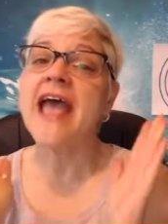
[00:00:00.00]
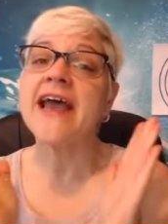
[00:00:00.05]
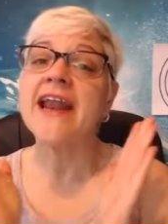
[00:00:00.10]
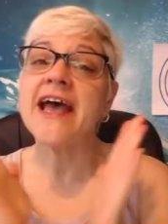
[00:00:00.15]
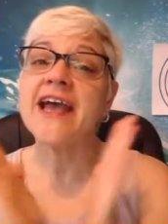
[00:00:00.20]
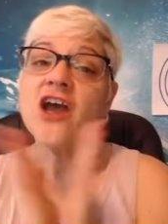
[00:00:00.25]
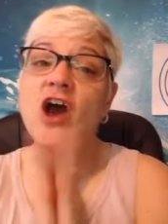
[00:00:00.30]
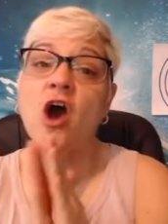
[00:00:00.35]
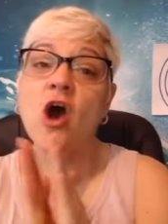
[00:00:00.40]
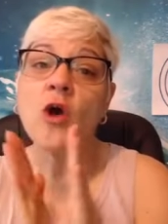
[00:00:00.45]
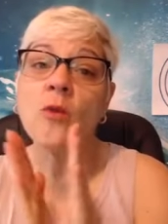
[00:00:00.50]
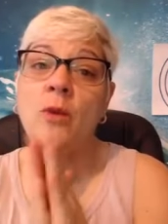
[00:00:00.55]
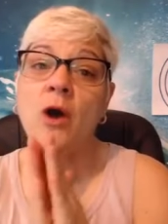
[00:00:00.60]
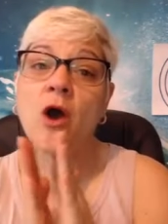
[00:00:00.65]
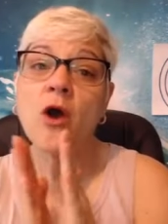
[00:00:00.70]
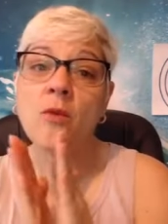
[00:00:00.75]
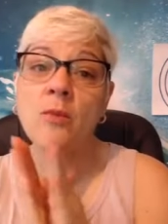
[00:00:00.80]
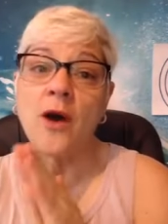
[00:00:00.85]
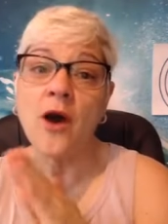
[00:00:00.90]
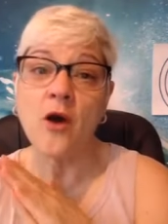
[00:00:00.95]
And I hope,
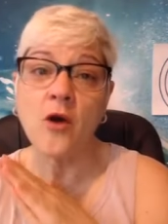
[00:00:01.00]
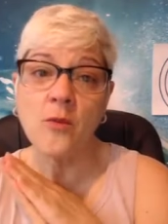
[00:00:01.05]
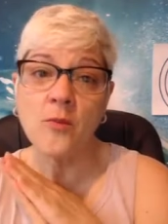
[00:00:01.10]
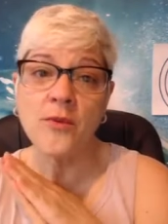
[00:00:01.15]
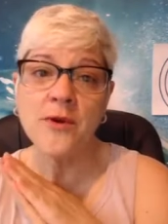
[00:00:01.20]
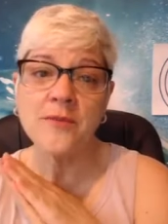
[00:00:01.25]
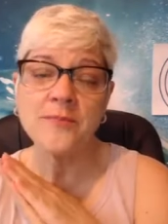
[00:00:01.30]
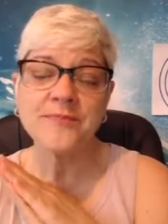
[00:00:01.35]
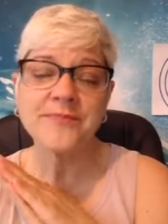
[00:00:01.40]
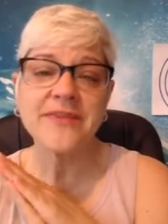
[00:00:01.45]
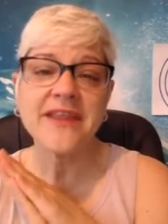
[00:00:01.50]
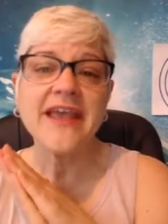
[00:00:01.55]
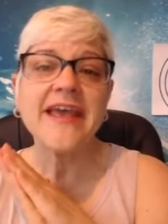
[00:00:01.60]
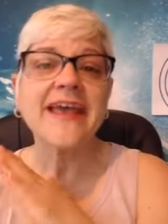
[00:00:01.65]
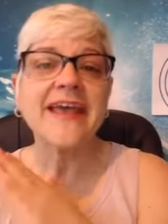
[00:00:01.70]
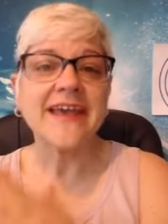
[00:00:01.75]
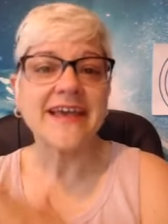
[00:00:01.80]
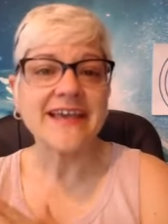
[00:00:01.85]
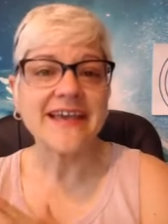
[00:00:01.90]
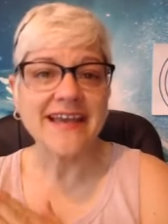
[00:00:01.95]
hope, hope
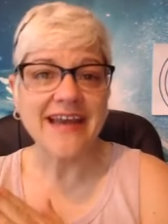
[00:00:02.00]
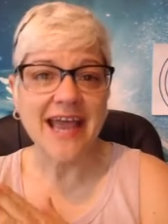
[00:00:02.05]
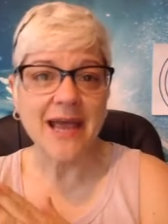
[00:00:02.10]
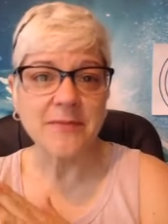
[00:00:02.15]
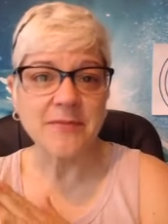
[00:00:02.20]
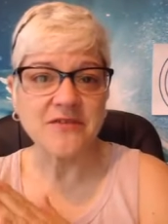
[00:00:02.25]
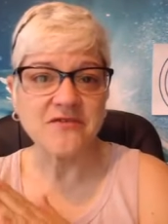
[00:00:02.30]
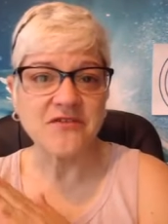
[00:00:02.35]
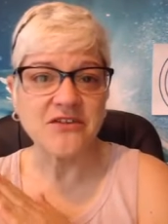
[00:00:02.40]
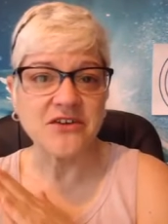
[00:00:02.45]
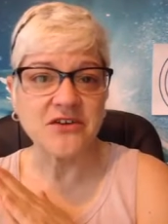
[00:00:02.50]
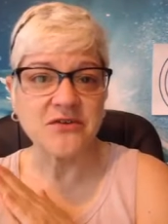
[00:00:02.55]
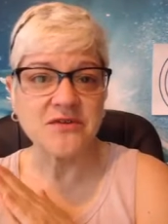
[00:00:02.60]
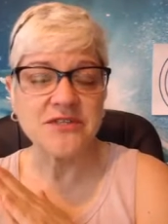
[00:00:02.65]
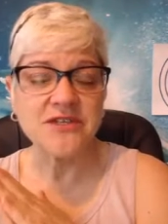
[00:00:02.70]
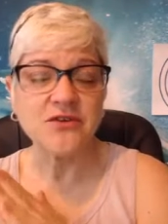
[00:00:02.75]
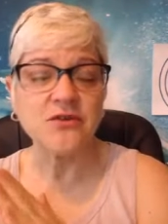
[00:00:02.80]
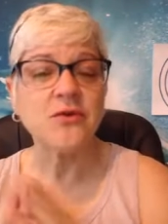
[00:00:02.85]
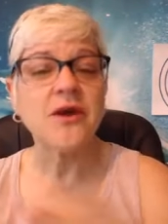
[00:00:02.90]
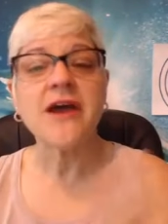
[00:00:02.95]
it can happen for
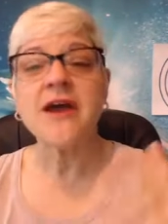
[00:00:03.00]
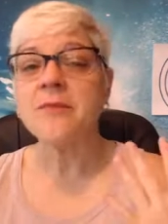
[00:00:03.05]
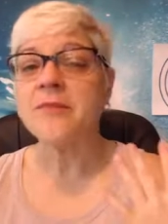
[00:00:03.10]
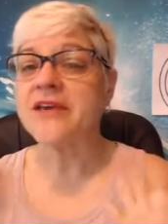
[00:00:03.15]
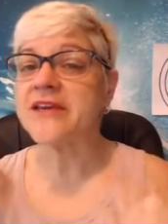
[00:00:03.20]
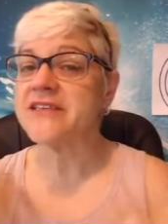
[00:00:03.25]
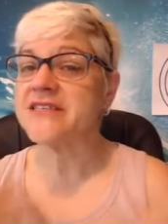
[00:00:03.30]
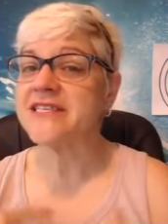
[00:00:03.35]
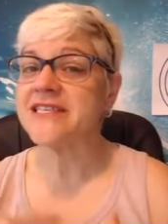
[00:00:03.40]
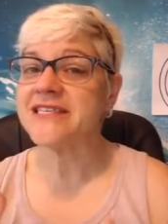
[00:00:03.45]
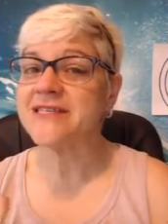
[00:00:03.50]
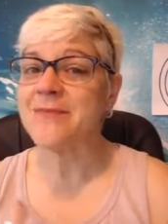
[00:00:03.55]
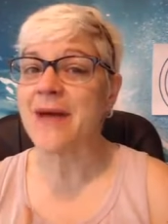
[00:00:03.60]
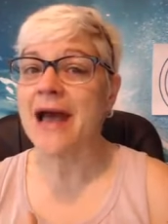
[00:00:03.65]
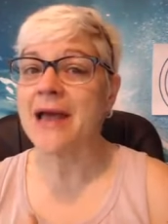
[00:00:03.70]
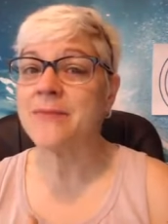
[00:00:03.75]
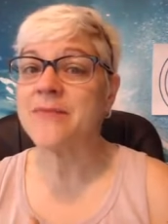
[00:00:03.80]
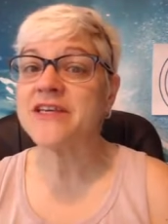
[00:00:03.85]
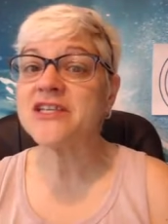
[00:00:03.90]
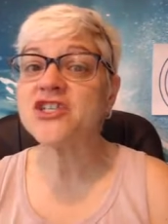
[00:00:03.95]
you too, because it is
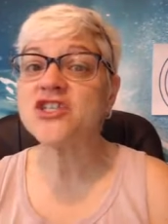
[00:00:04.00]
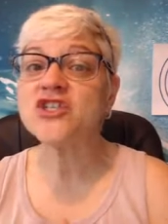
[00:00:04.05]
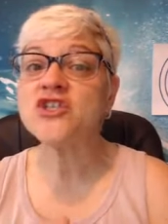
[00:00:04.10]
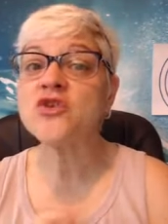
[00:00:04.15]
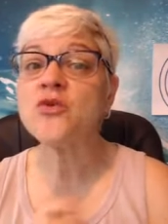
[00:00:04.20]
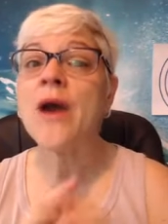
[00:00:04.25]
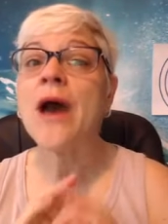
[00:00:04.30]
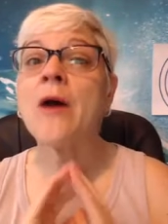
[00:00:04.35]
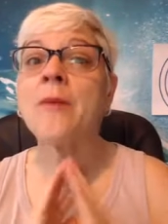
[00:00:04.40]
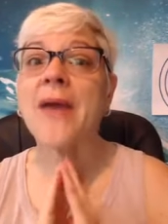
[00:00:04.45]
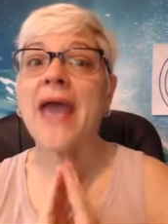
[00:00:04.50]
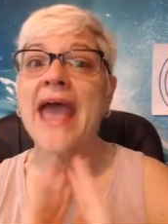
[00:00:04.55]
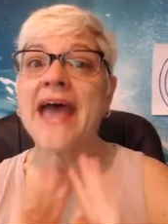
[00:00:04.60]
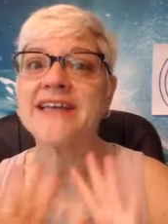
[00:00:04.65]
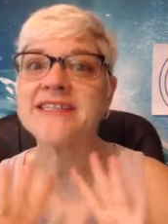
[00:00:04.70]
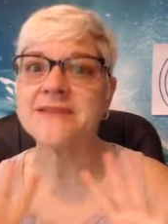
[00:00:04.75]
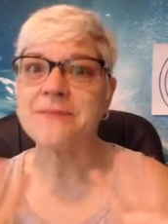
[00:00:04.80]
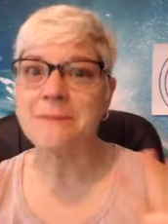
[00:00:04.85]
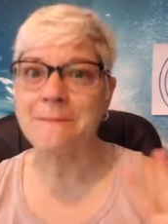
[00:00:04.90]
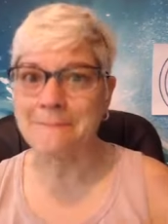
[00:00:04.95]
my mission to help
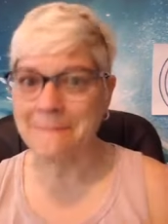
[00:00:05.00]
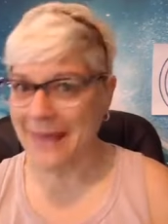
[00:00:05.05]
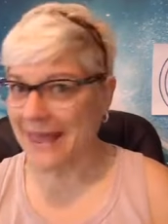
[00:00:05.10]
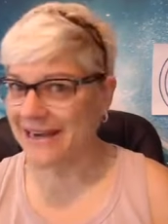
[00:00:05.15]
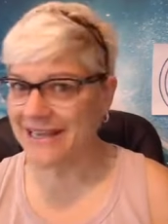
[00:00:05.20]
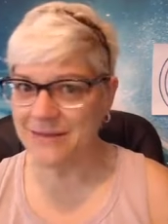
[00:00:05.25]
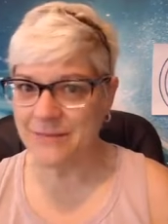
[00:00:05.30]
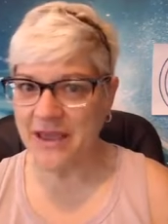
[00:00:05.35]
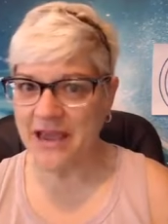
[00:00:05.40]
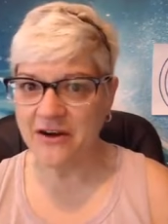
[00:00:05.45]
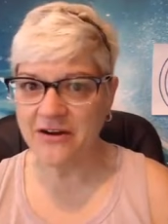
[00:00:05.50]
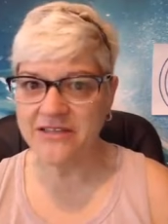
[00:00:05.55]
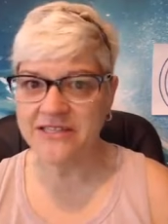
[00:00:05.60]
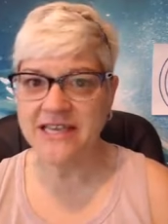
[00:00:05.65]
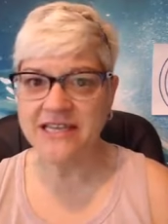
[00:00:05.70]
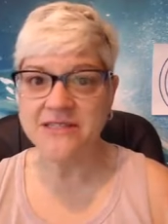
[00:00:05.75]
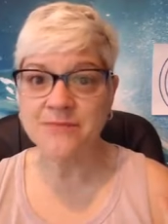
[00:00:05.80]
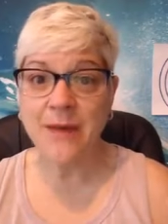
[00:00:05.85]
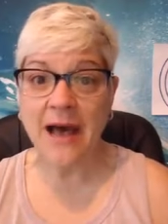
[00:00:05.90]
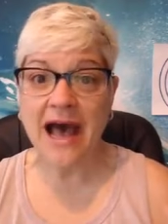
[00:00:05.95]
as many
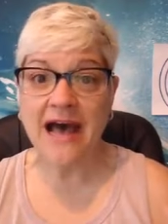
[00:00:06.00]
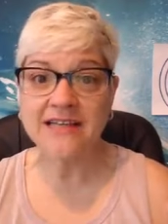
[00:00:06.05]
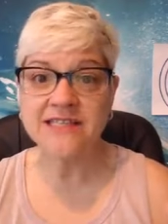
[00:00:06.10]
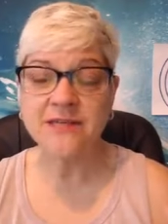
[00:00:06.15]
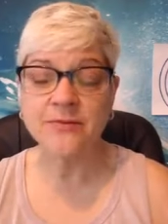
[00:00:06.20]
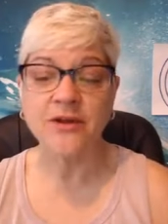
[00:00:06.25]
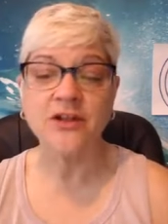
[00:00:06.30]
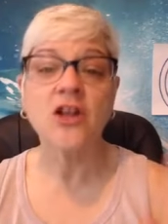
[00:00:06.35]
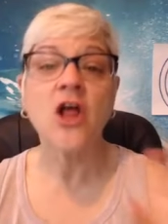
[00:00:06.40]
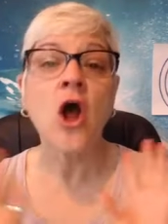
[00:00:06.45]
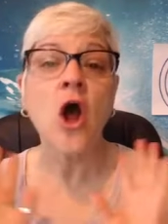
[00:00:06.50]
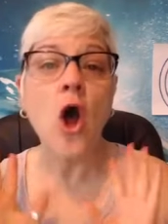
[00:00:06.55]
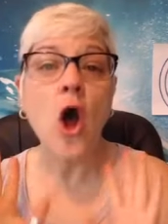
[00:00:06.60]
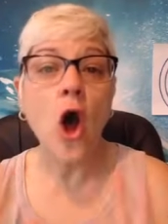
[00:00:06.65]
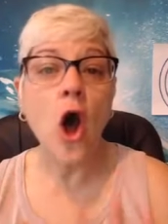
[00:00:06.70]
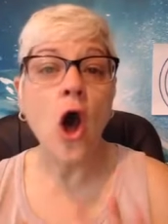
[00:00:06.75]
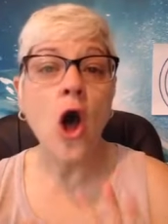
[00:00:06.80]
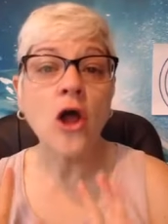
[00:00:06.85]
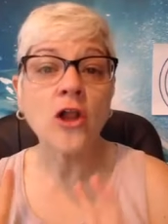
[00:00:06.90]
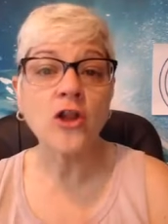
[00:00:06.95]
parents as possible
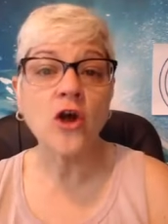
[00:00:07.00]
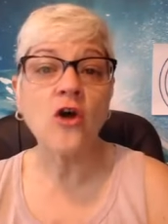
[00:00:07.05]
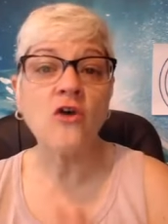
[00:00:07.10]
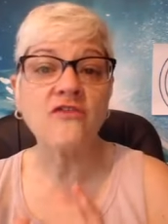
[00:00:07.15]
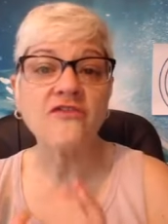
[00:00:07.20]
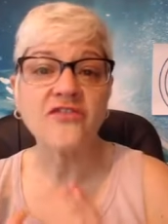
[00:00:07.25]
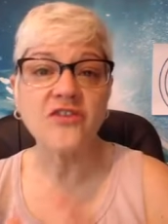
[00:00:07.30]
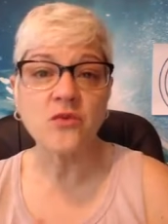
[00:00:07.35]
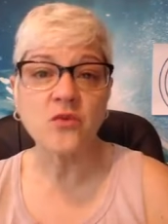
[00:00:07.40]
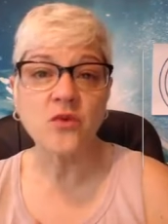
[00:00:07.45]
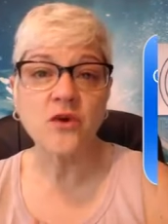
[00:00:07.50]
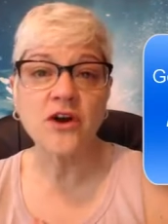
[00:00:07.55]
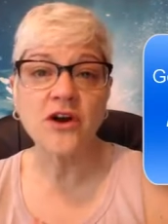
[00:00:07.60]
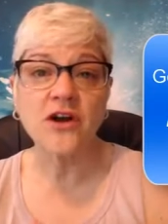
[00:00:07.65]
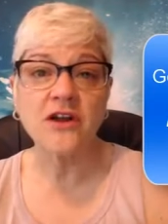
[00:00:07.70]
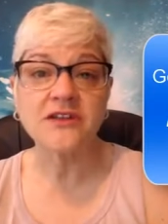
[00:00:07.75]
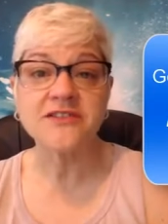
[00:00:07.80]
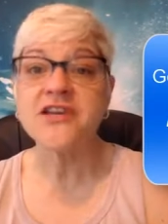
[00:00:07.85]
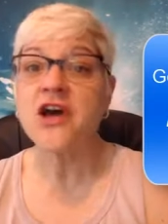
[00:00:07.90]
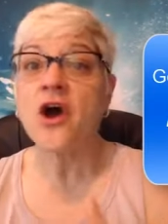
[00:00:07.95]
all over the
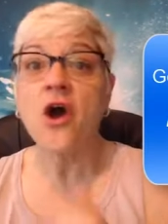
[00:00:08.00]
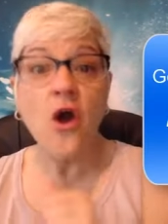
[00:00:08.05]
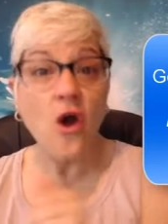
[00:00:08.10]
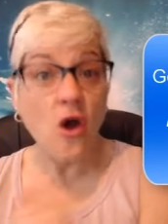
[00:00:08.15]
world.